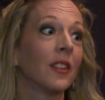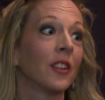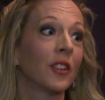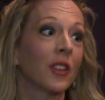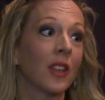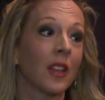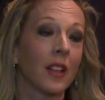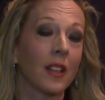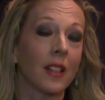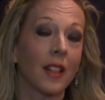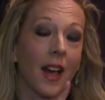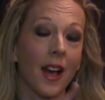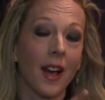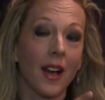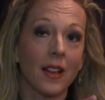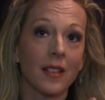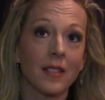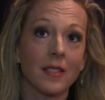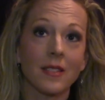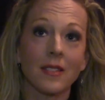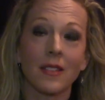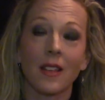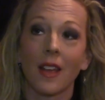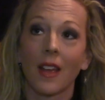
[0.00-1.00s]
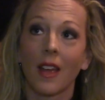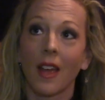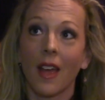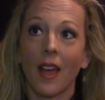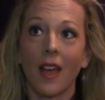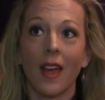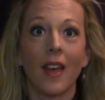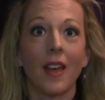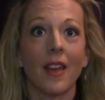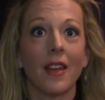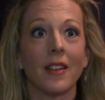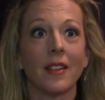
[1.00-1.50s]
Looking Glass,
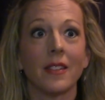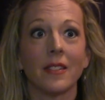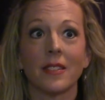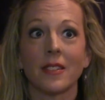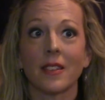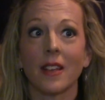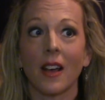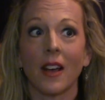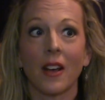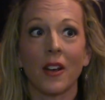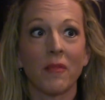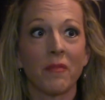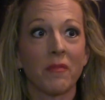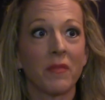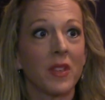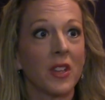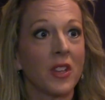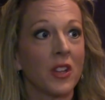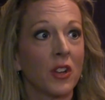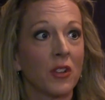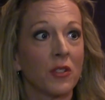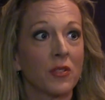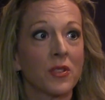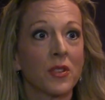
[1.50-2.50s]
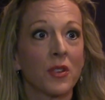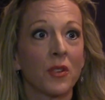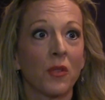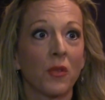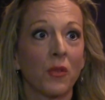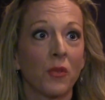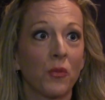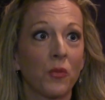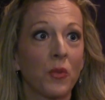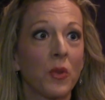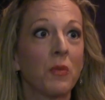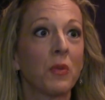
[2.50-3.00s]
and you know,
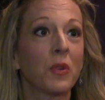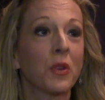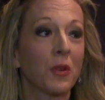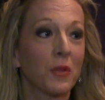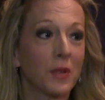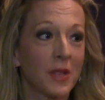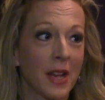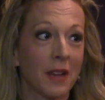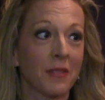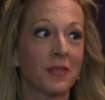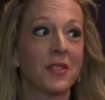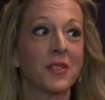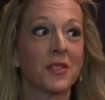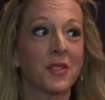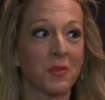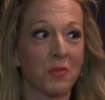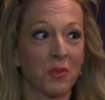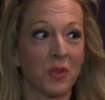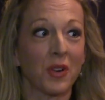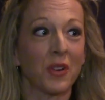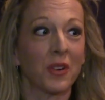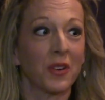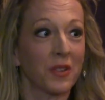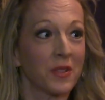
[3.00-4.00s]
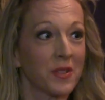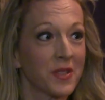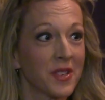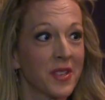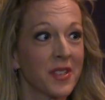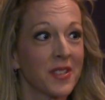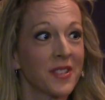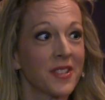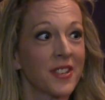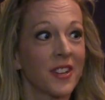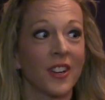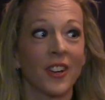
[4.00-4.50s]
so we would go down to support her
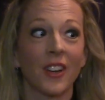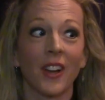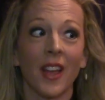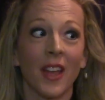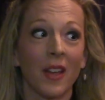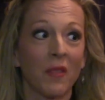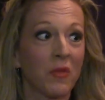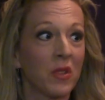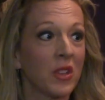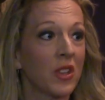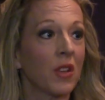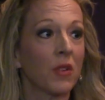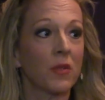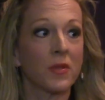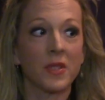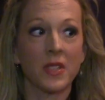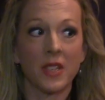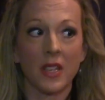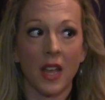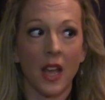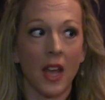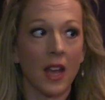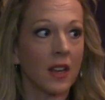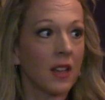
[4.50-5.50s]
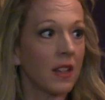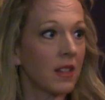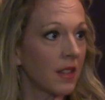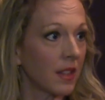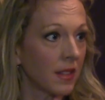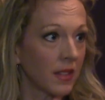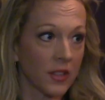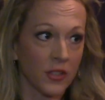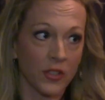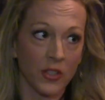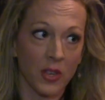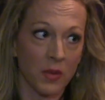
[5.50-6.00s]
sister, and we'd go see
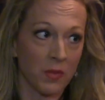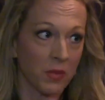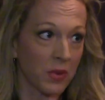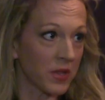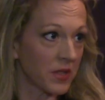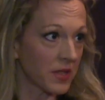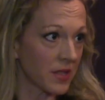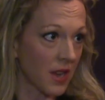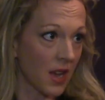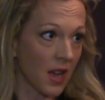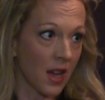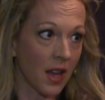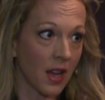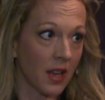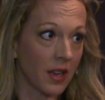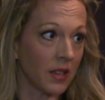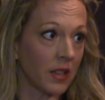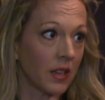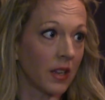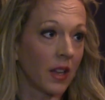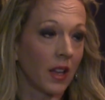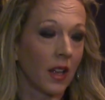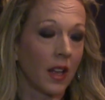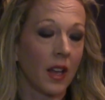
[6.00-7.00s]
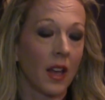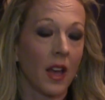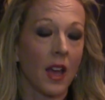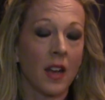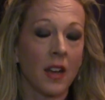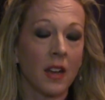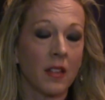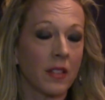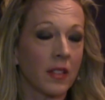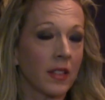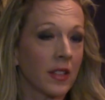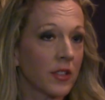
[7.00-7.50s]
anything that she puts on,
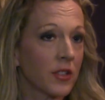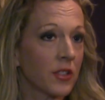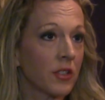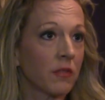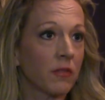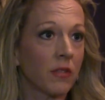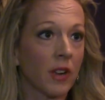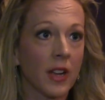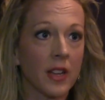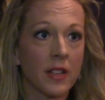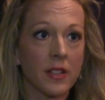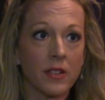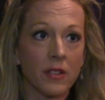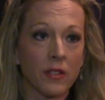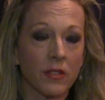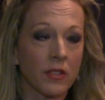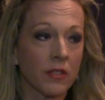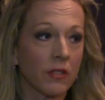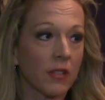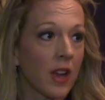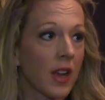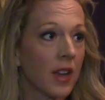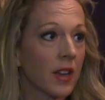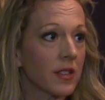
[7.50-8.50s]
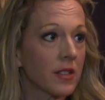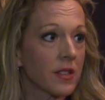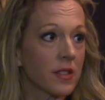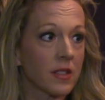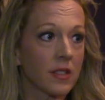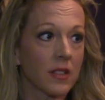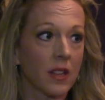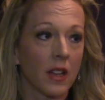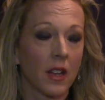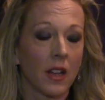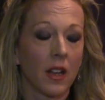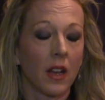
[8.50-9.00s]
anything that she writes or
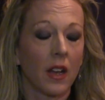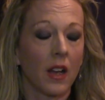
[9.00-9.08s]
directs,